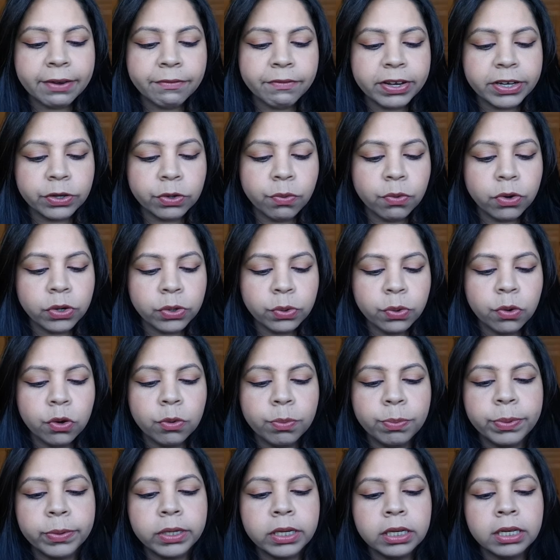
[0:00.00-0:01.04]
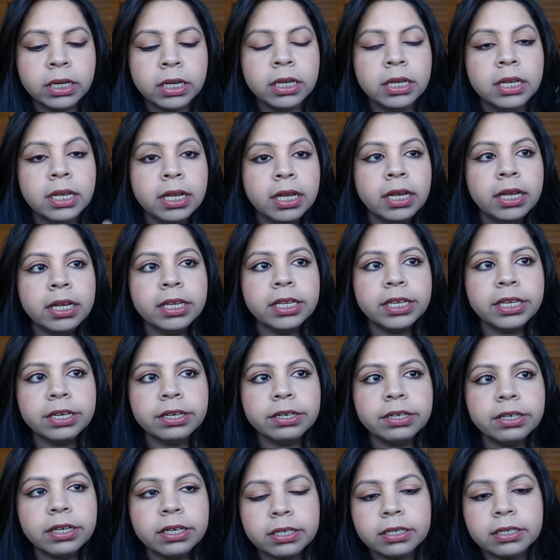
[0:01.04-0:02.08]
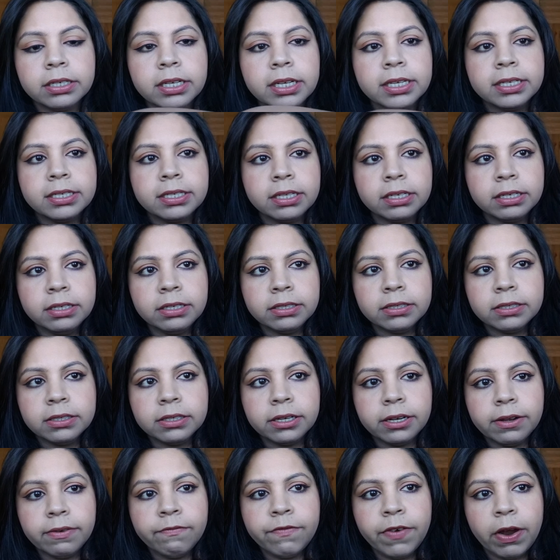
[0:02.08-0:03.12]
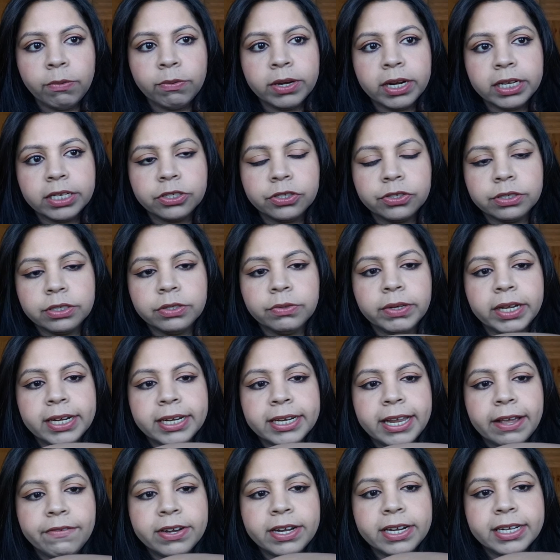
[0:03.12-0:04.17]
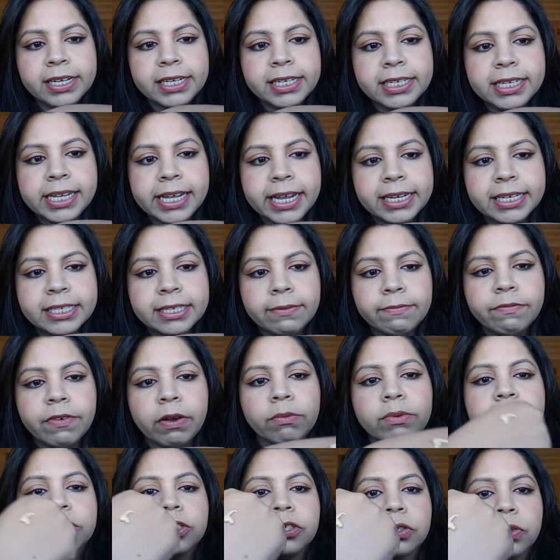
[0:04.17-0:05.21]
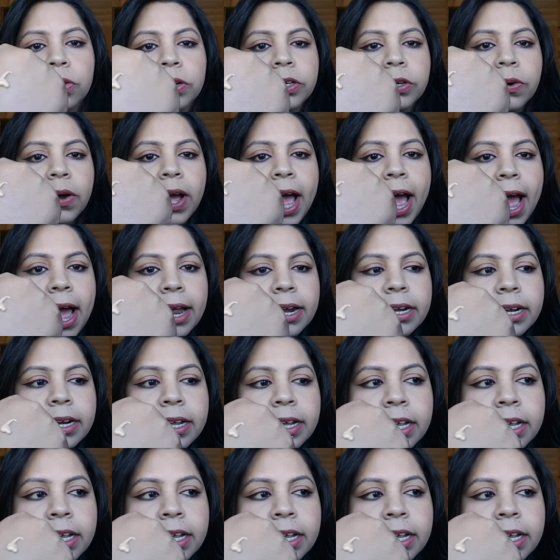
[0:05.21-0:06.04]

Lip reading: And when you want to open, here is the foundation. You can definitely get some foundation on your hand.